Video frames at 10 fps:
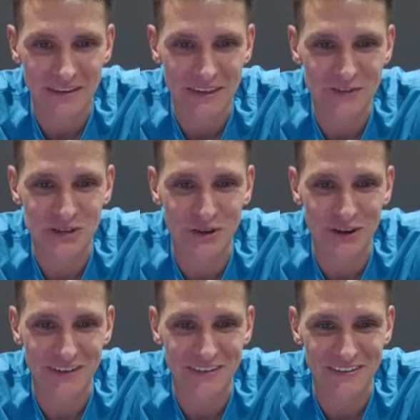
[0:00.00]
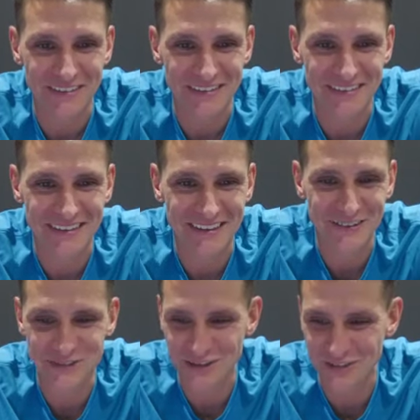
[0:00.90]
it gives you
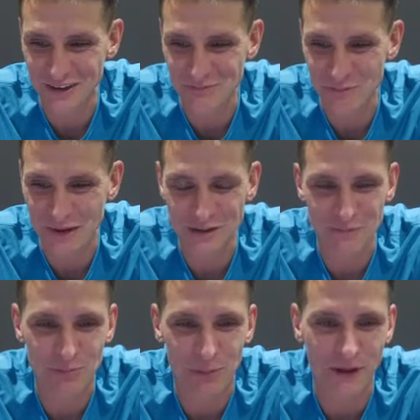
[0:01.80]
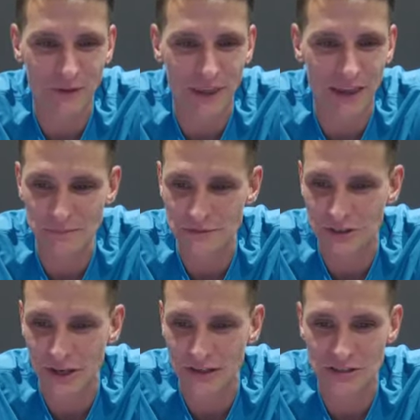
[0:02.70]
the momentum of playing games.
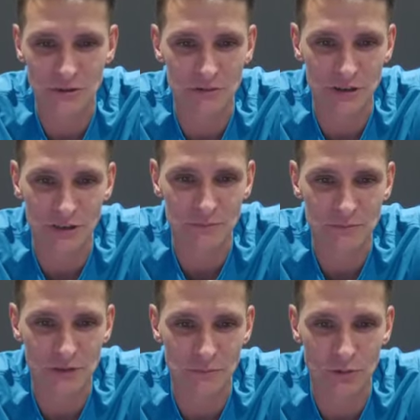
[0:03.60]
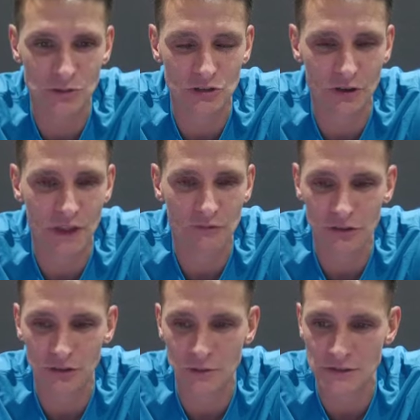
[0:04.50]
You get into a rhythm, and once you're in that
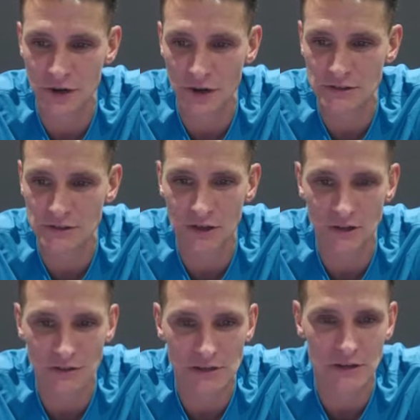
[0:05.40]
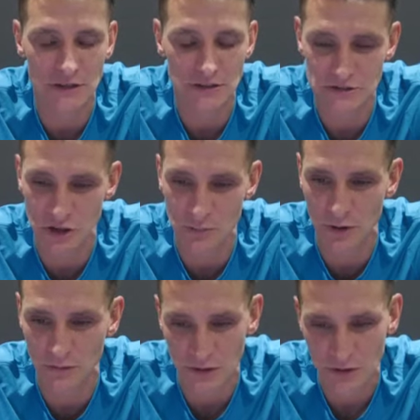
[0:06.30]
rhythm, it's hard to stop.
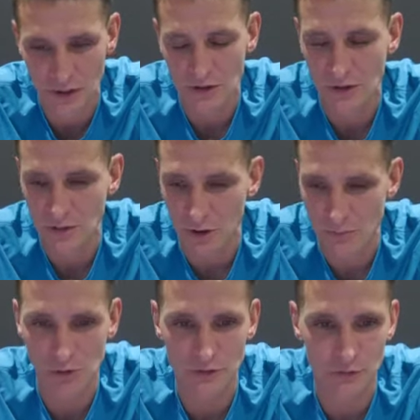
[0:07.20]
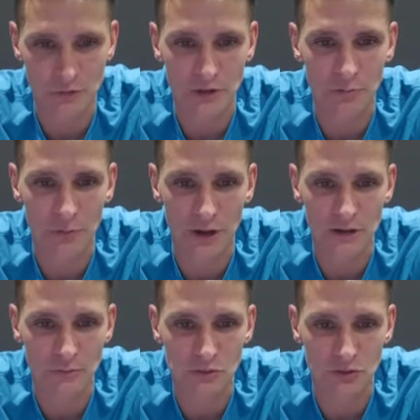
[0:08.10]
But I'm looking forward to the
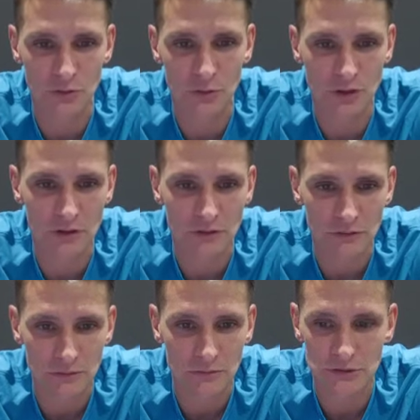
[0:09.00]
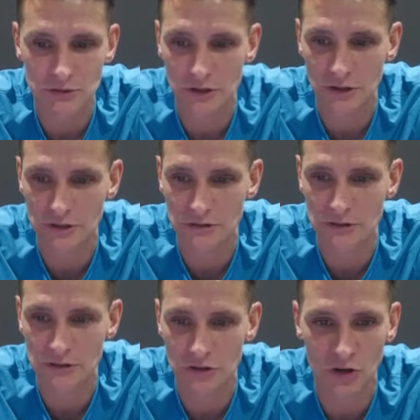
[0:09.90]
break. I'm sure we'll certainly
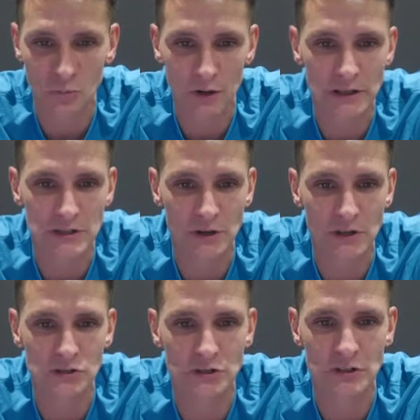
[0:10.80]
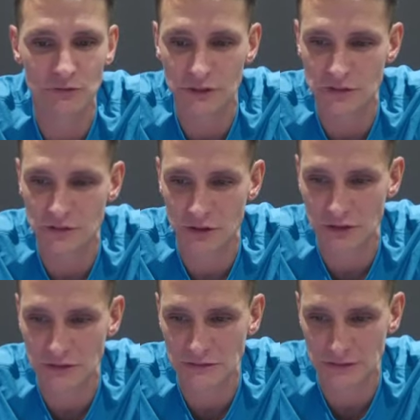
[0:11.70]
as a group of lads we'll enjoy this
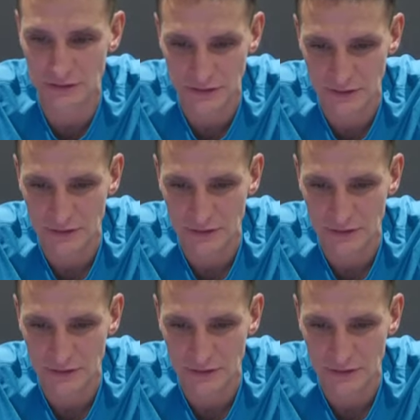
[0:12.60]
victory, and